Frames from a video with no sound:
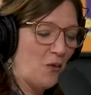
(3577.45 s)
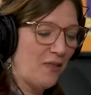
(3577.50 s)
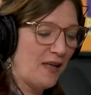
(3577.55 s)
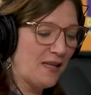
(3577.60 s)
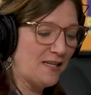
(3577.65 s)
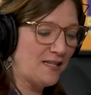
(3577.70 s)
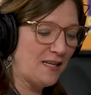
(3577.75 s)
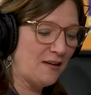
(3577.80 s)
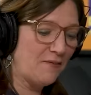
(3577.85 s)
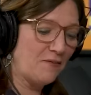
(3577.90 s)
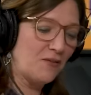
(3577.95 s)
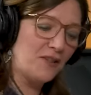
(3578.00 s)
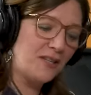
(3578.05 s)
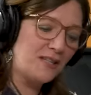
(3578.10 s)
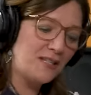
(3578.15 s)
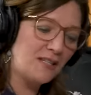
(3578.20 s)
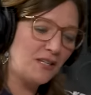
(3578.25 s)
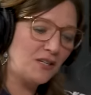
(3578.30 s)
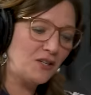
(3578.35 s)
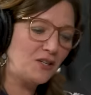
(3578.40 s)
Well, that's it for
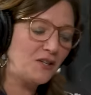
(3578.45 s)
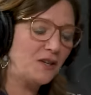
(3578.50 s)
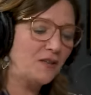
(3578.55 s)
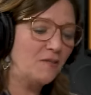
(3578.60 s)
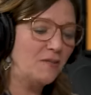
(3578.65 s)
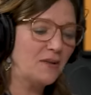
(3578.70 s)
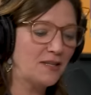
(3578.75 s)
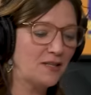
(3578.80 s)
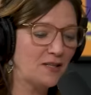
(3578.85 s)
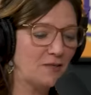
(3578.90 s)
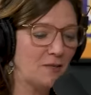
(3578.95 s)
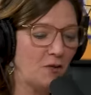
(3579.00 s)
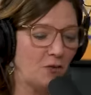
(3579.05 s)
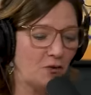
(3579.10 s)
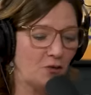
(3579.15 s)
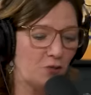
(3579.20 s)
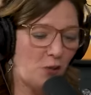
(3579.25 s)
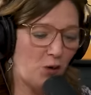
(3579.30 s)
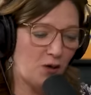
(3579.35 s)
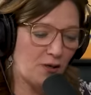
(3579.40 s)
this edition of Business of
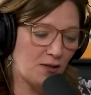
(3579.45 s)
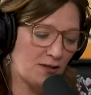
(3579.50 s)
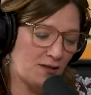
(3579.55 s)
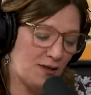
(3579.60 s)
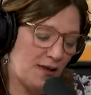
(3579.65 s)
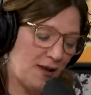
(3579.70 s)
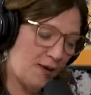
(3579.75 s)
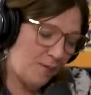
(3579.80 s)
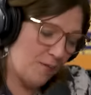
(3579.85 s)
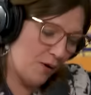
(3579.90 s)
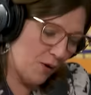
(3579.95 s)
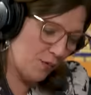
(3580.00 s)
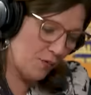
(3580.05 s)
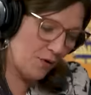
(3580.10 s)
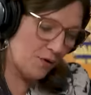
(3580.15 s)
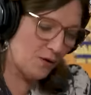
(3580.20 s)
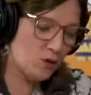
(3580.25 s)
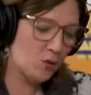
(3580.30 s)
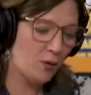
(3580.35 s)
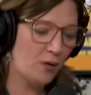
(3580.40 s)
Motorsports.
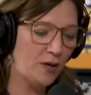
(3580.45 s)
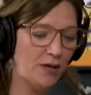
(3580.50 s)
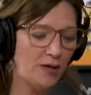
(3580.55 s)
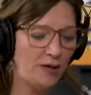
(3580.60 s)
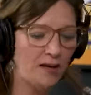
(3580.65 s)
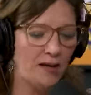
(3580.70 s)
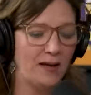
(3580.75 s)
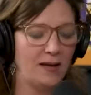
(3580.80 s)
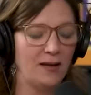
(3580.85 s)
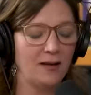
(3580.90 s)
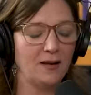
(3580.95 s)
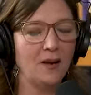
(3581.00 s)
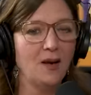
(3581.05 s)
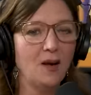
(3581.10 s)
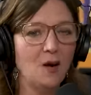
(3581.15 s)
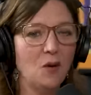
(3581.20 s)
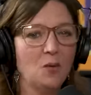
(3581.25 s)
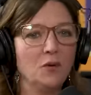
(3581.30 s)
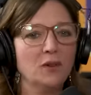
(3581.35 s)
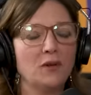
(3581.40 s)
Hope you enjoyed it, and
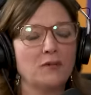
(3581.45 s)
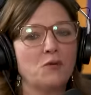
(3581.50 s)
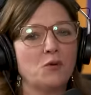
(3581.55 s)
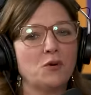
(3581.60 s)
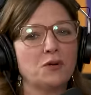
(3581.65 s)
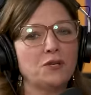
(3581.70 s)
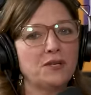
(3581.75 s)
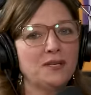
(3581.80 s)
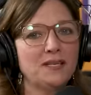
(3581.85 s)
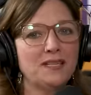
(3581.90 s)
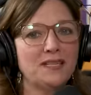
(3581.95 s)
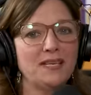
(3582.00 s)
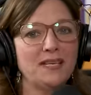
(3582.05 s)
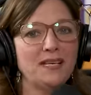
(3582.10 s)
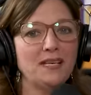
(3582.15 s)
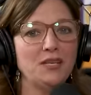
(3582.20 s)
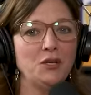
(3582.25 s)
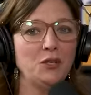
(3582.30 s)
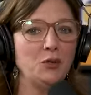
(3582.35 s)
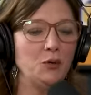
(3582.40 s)
we'll look forward to
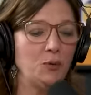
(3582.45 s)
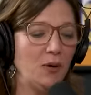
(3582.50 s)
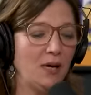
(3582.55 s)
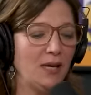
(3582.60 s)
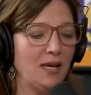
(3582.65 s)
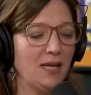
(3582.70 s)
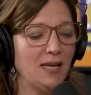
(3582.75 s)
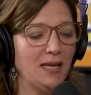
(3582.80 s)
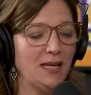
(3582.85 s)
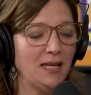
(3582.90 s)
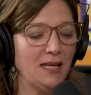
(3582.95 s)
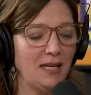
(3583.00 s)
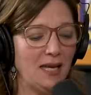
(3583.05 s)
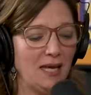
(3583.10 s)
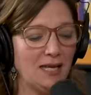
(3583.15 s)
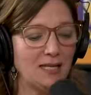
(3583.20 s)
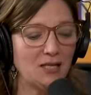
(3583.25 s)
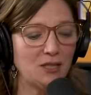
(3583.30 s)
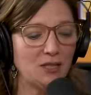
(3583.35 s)
seeing you again